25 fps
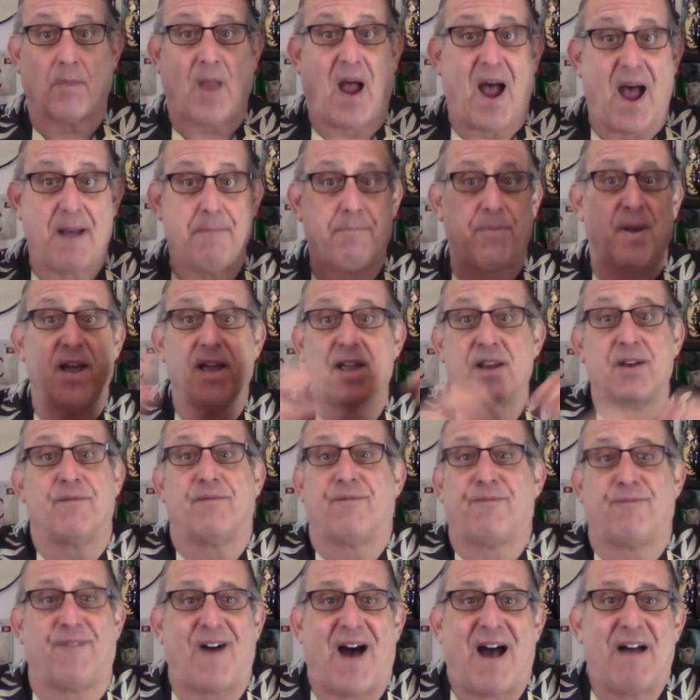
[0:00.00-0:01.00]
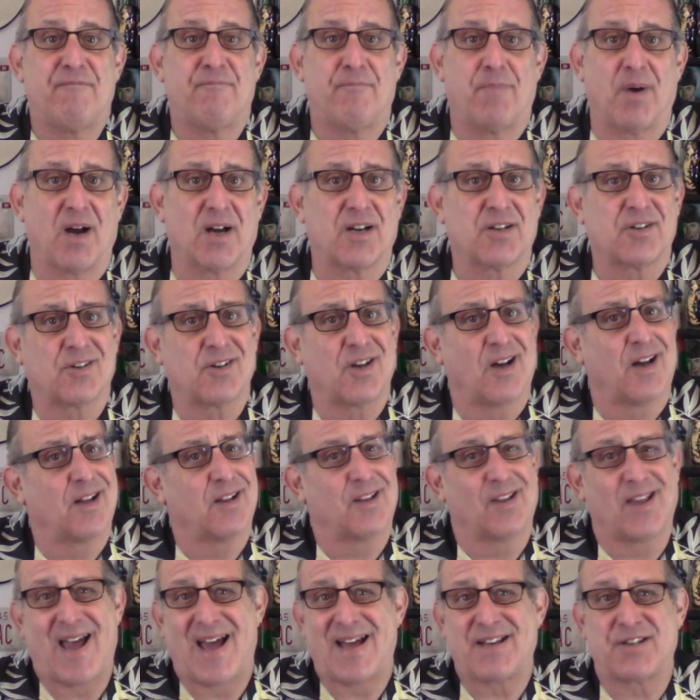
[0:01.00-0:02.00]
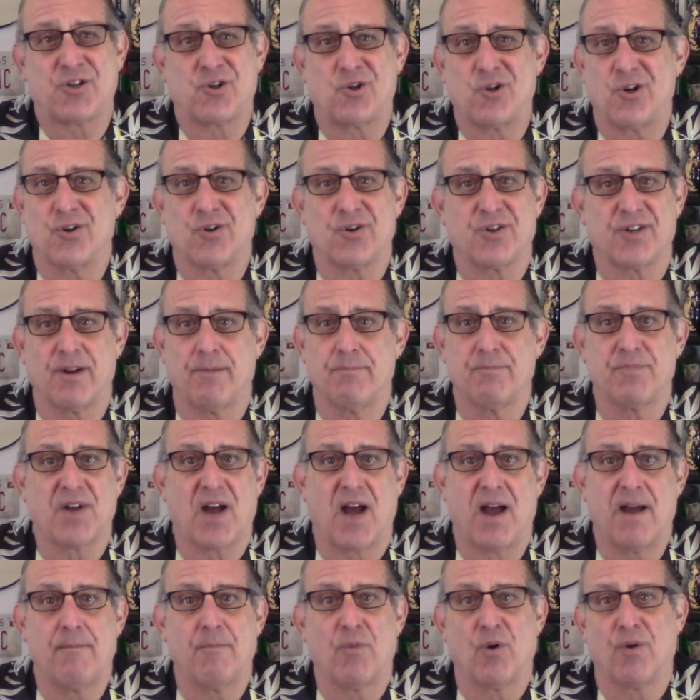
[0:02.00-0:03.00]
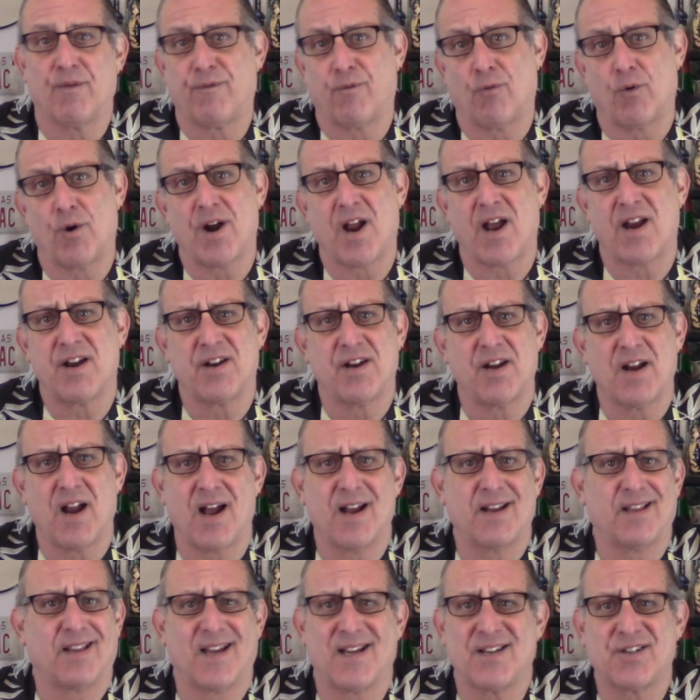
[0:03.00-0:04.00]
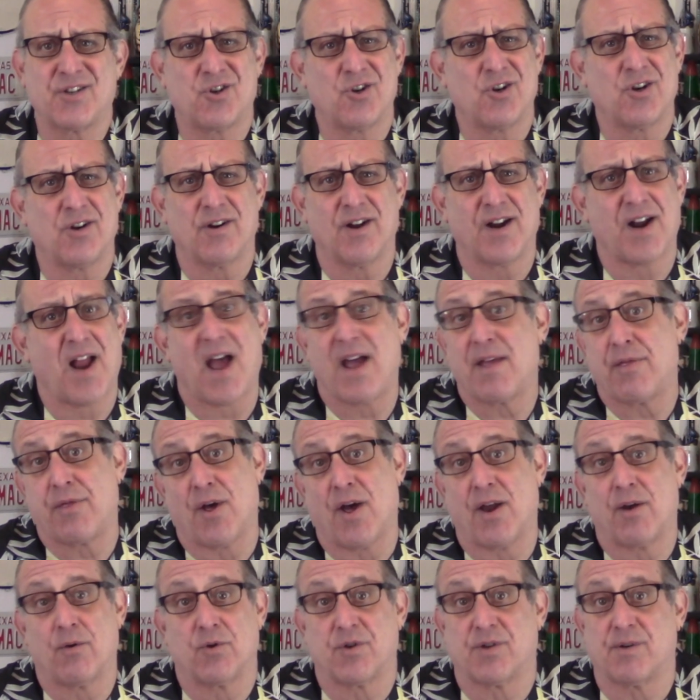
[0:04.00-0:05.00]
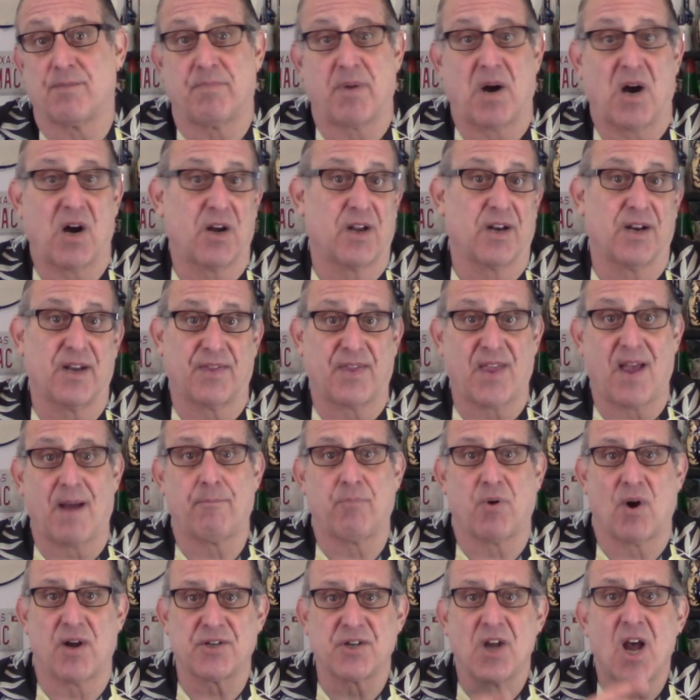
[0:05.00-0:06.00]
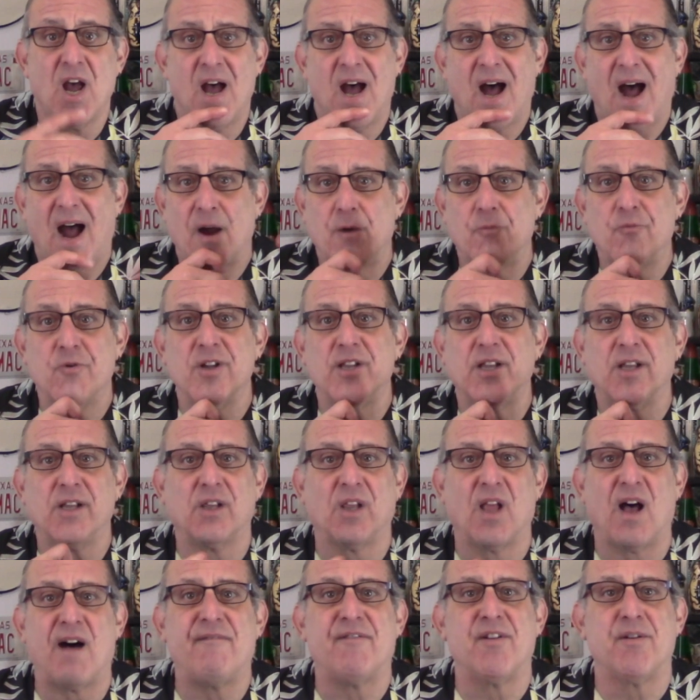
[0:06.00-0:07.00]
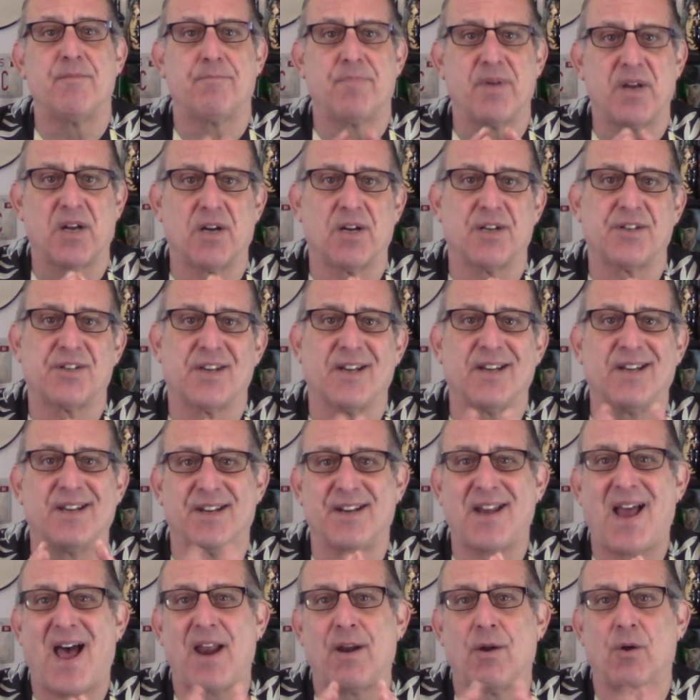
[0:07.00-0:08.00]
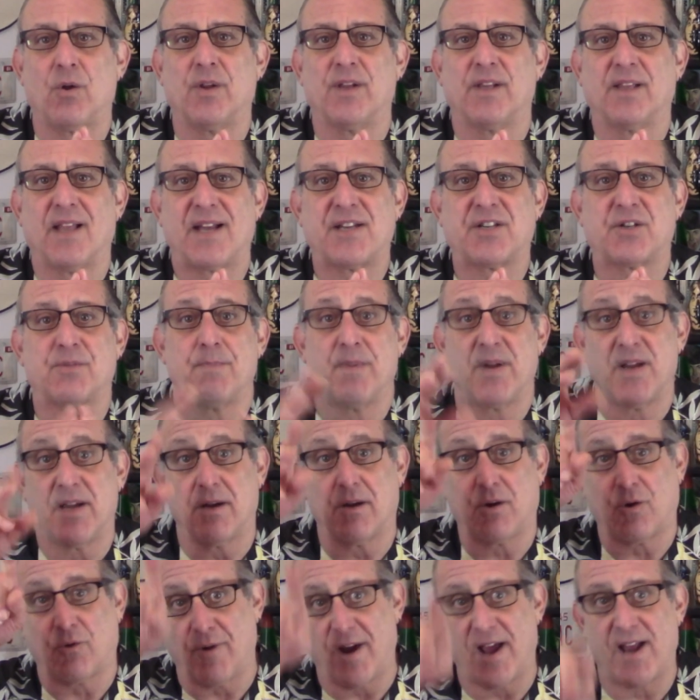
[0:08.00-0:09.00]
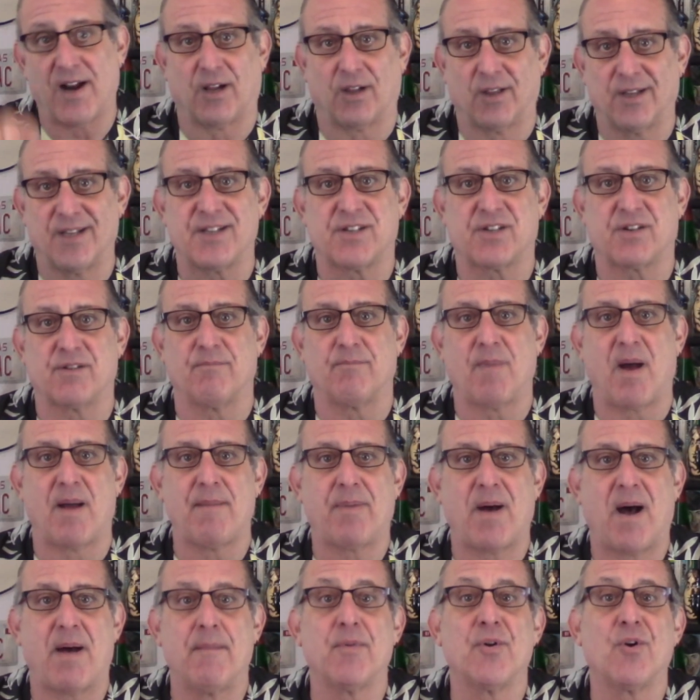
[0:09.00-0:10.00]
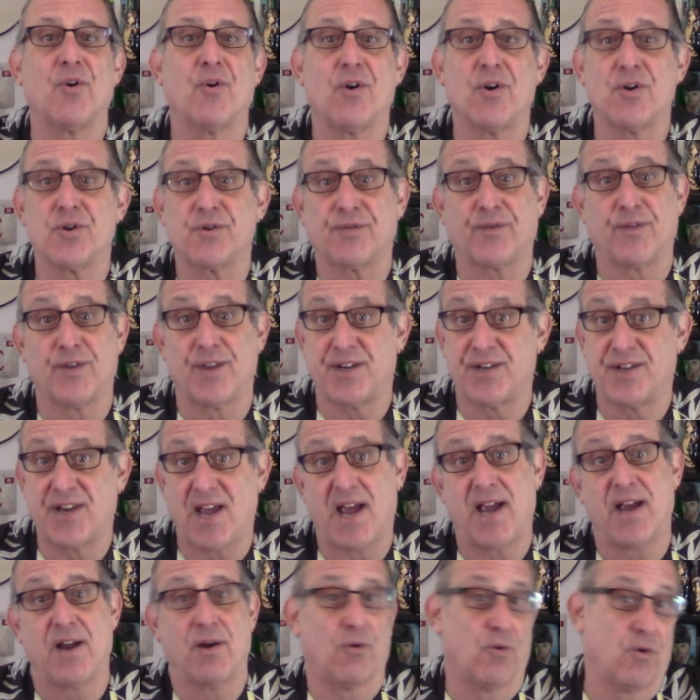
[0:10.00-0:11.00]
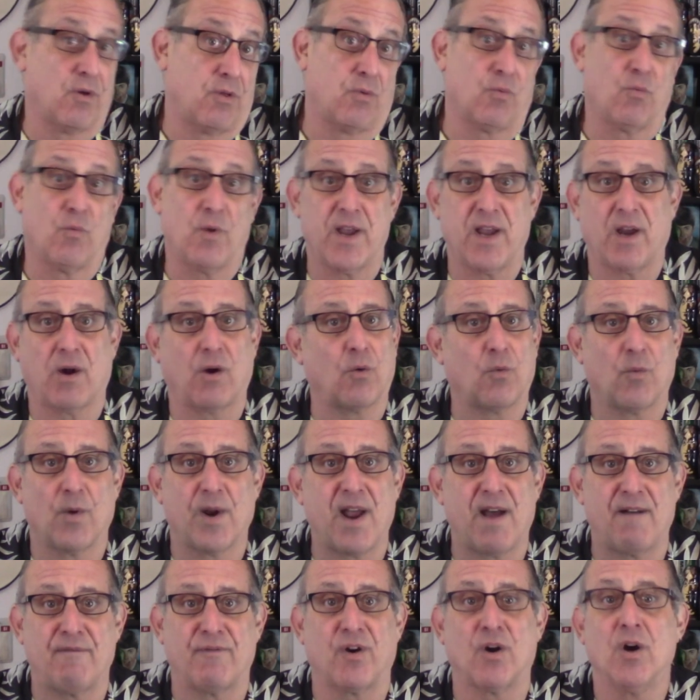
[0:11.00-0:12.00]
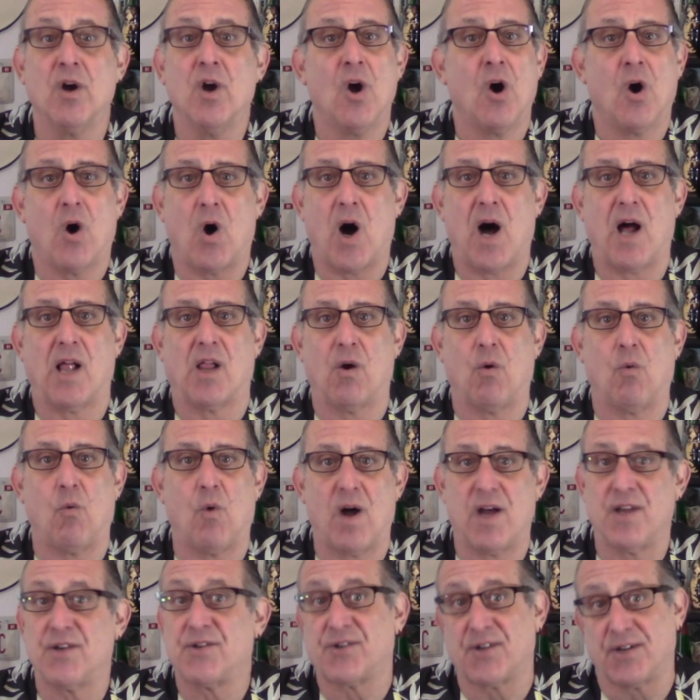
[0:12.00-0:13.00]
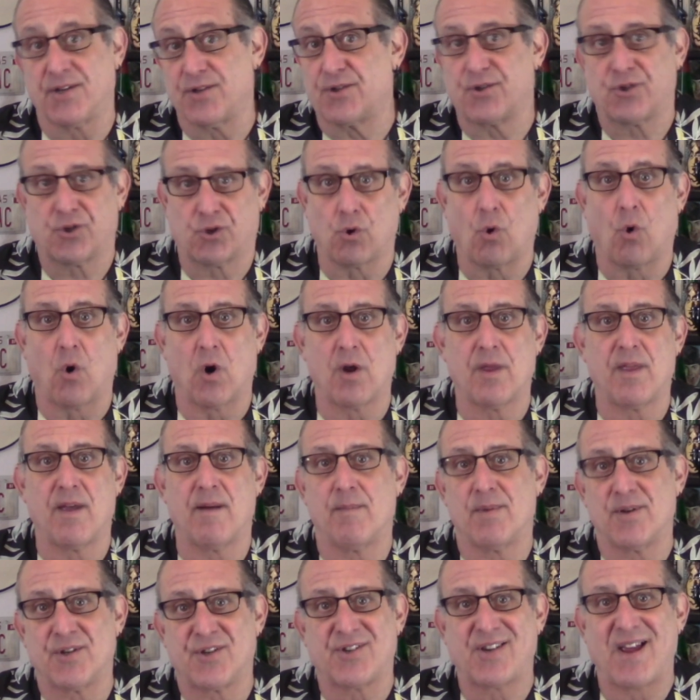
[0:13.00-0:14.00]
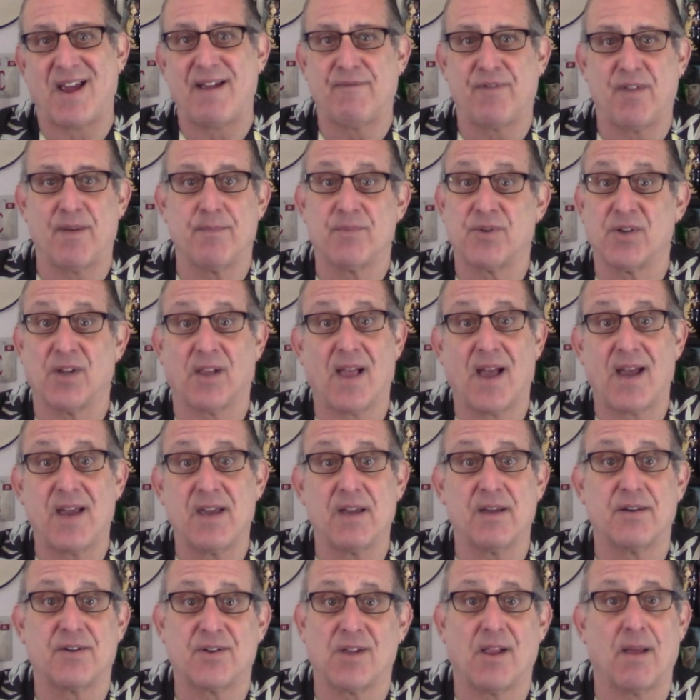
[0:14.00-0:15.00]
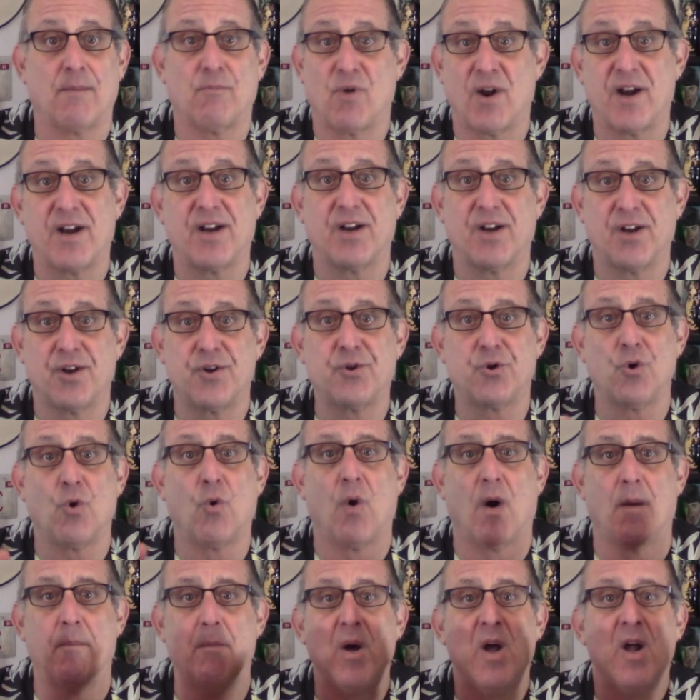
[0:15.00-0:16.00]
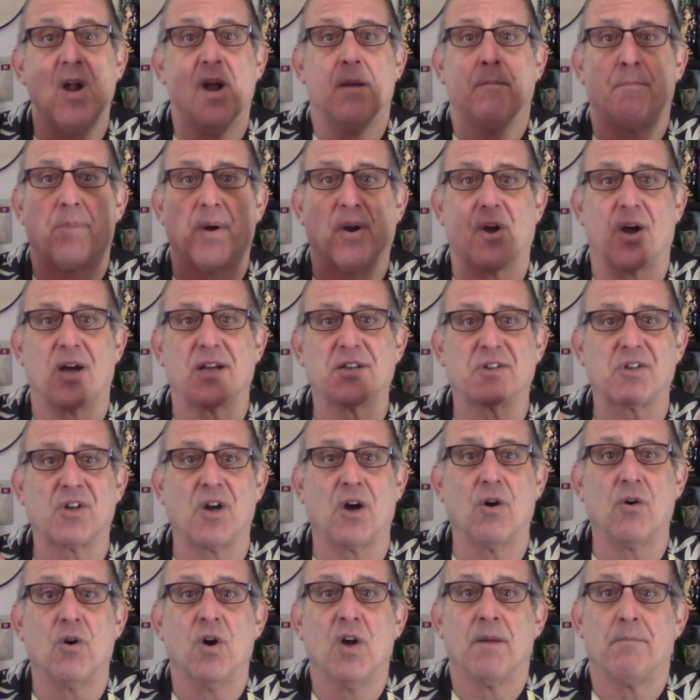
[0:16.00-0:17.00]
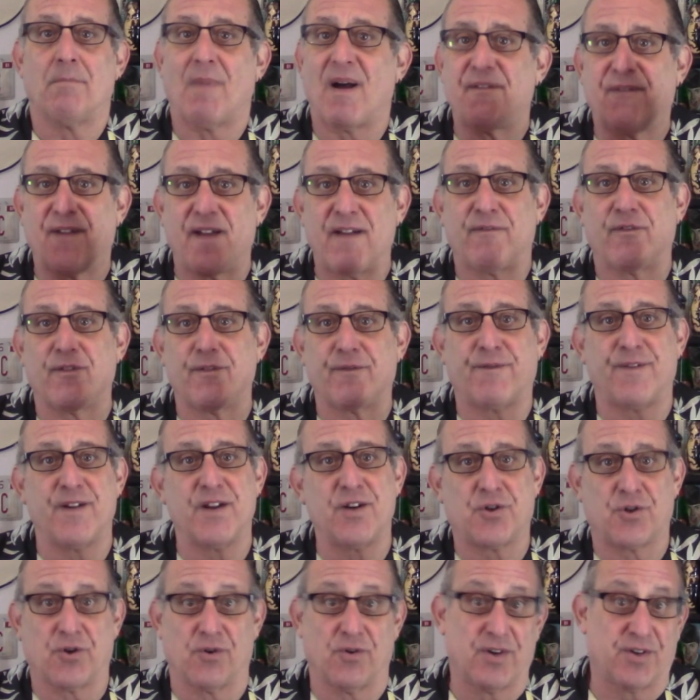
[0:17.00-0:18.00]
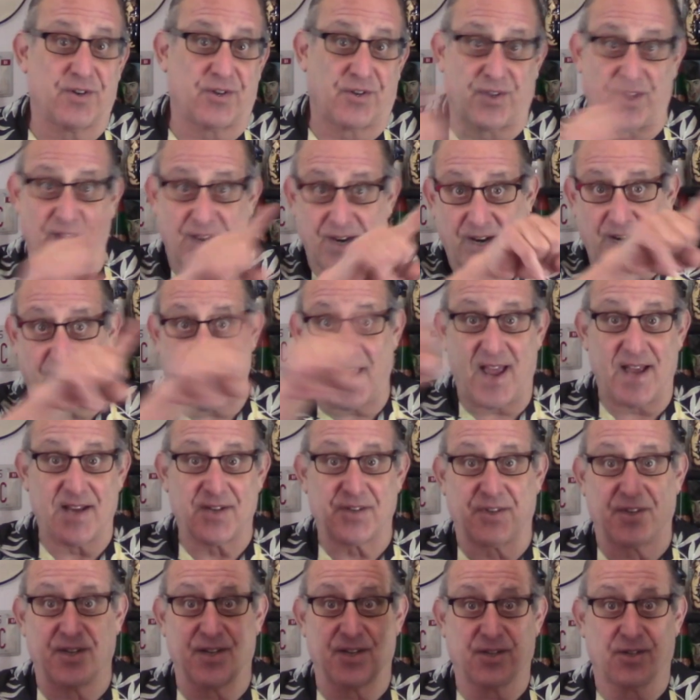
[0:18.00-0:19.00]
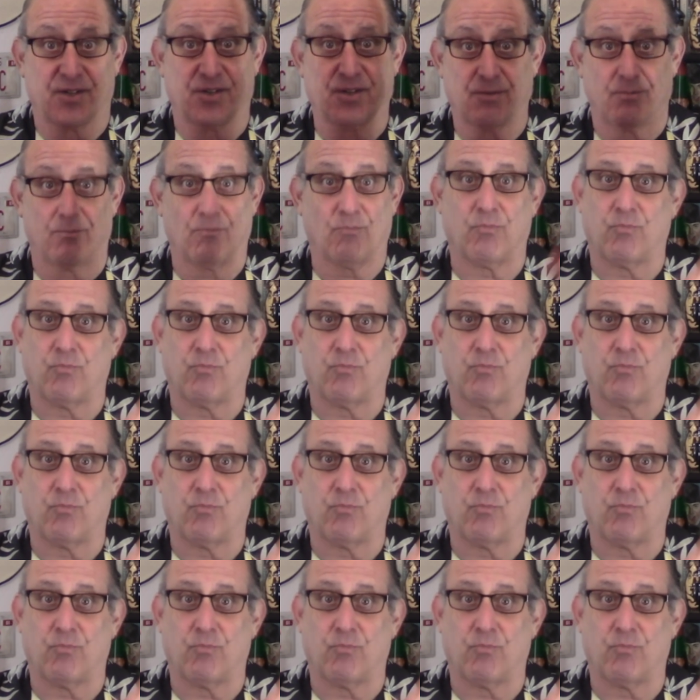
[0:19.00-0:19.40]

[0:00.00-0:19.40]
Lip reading: I paid $5 last year sometime, or $4.99 last year, and I thought it was a bargain at that price. I really love it because it not only lets me create a list of my Pomodoros for the day or the week or whatever all at once and store them and save them till I'm ready to do them, but also my favorite feature is that it has this